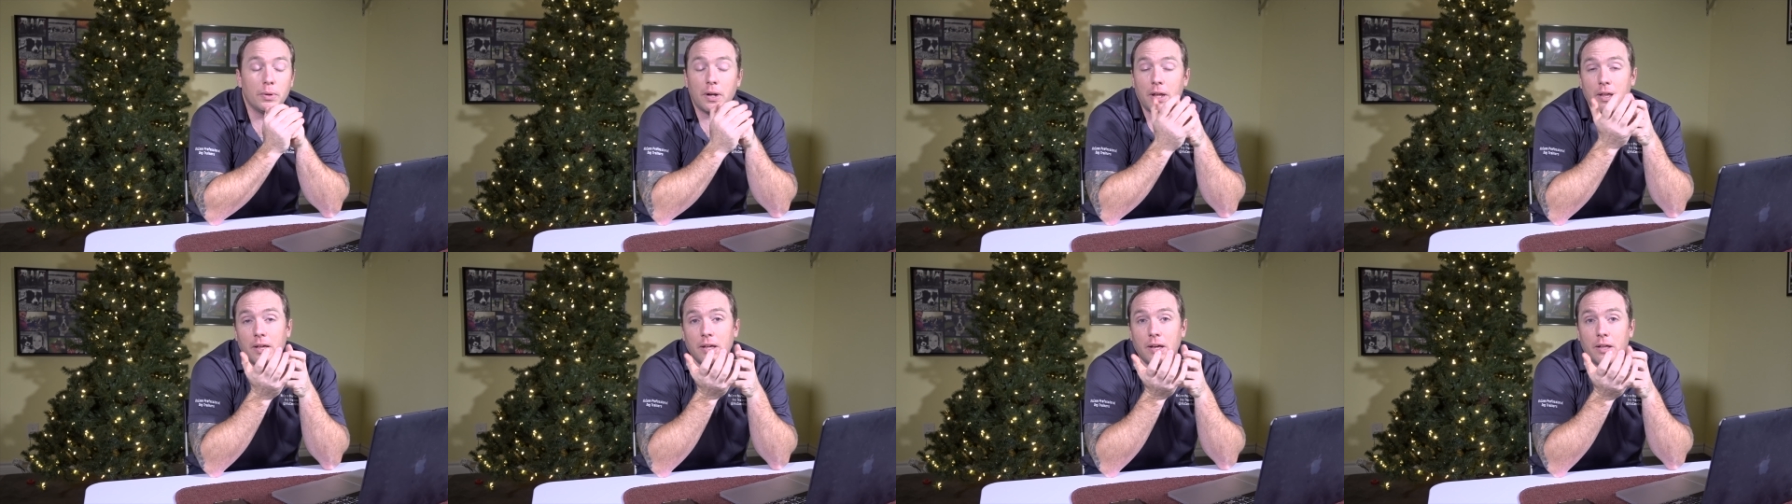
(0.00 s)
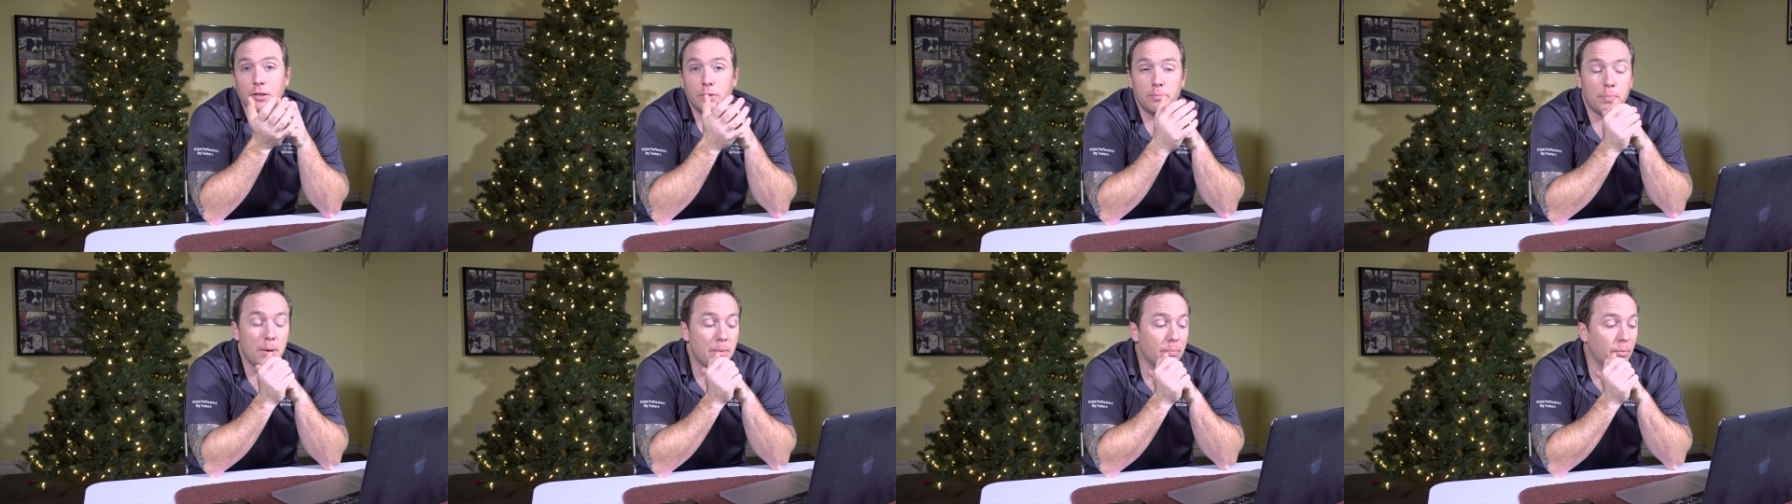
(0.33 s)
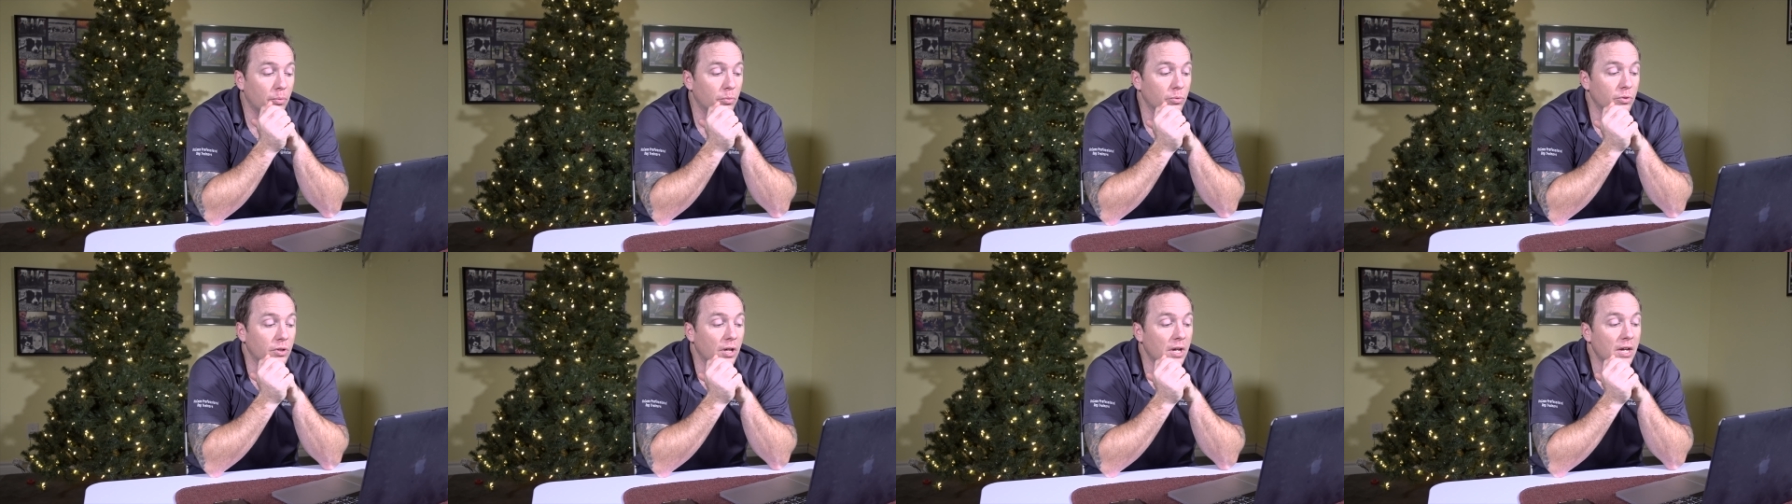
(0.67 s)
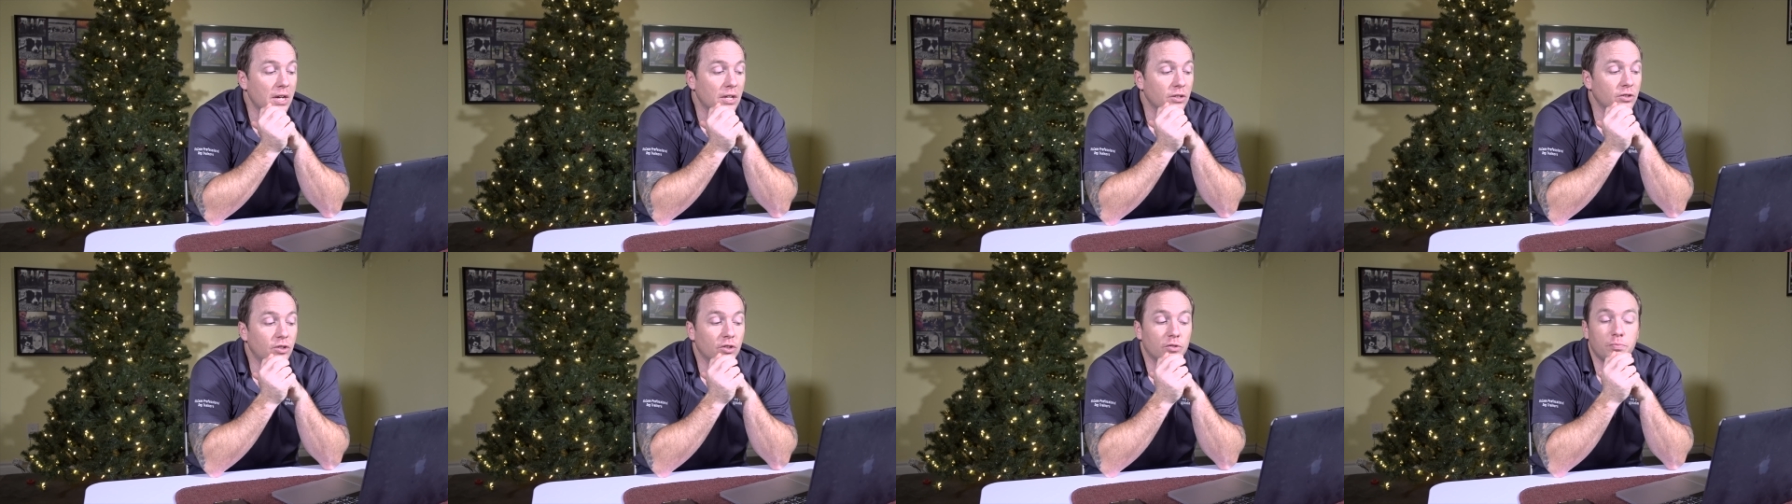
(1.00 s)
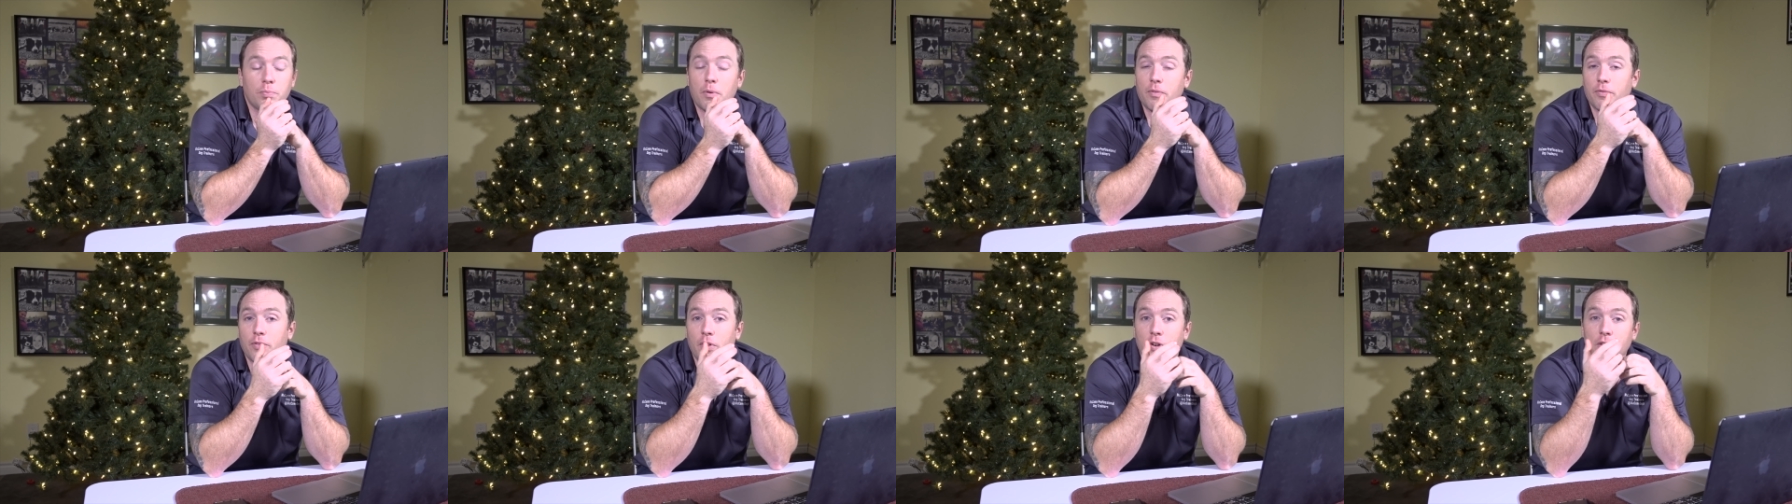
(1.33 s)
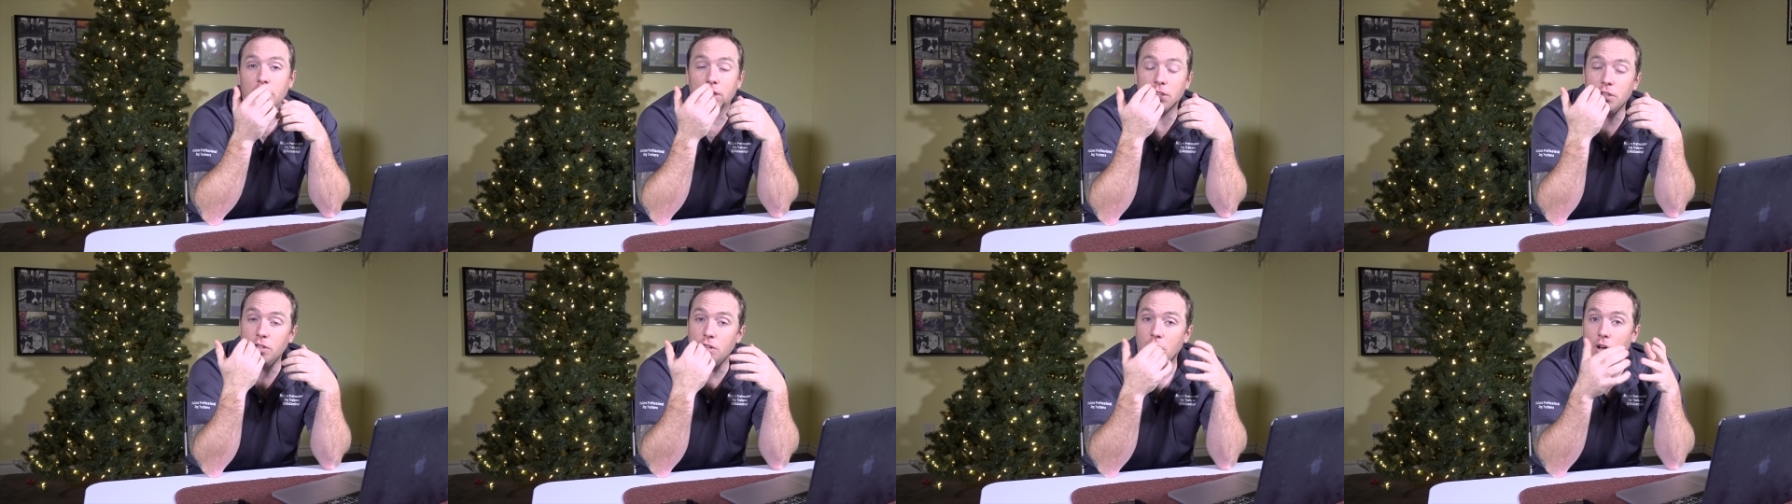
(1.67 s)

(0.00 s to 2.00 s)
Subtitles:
but other people would just prefer that